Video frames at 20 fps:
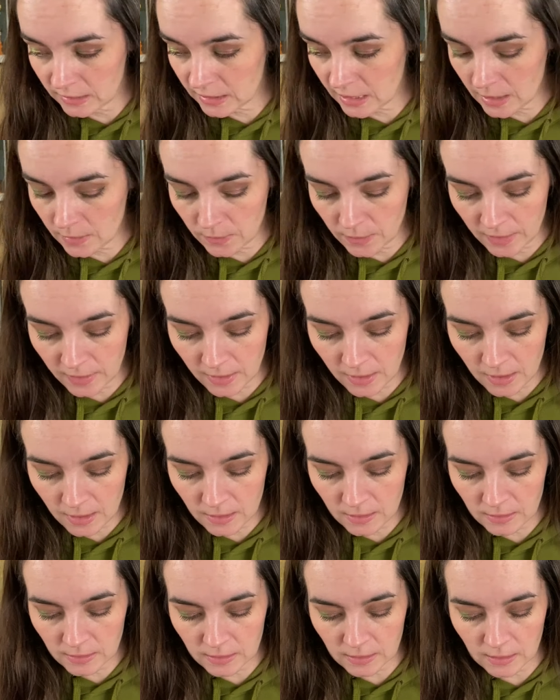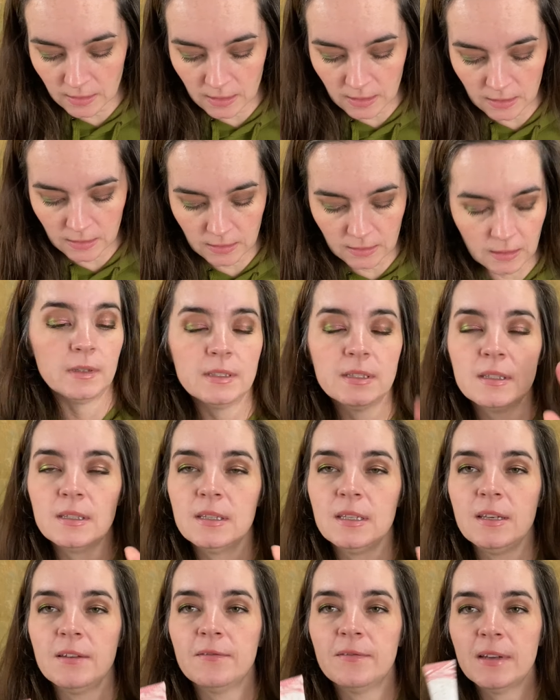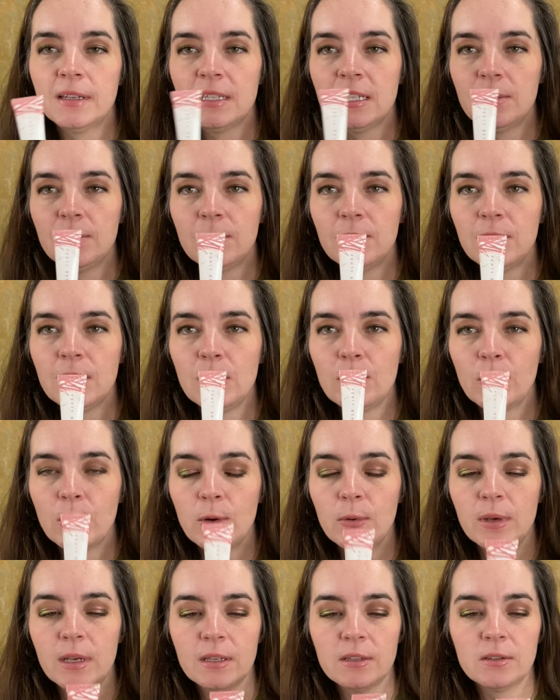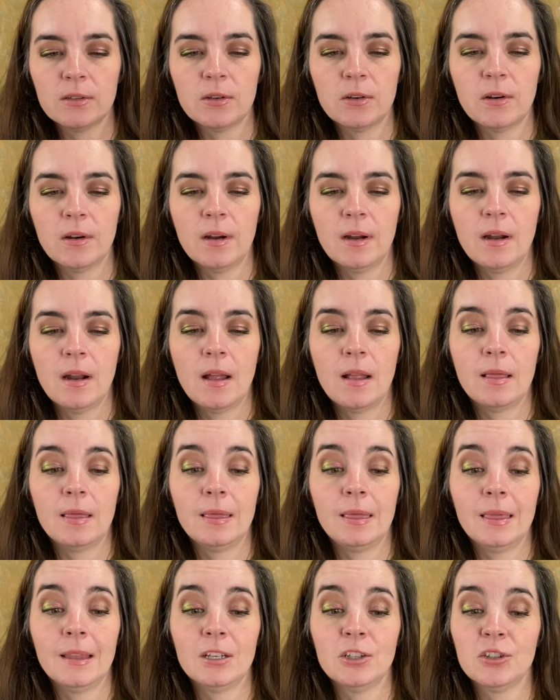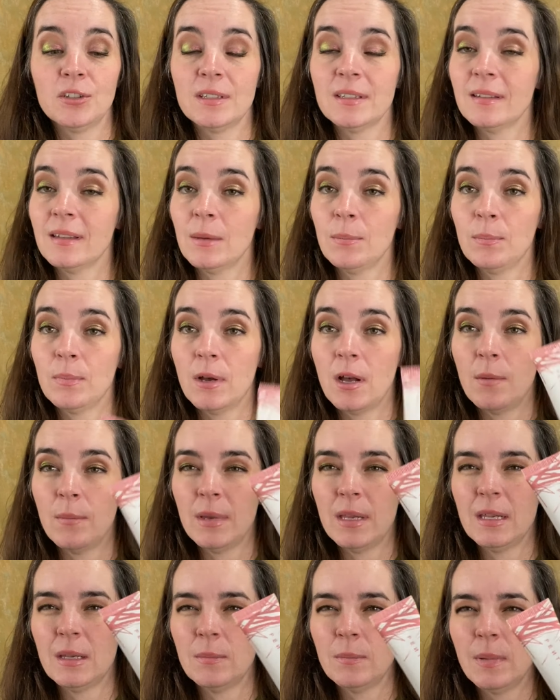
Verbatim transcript: type things. This is the Fenty Beauty Pro Kisser Luscious Lip Balm in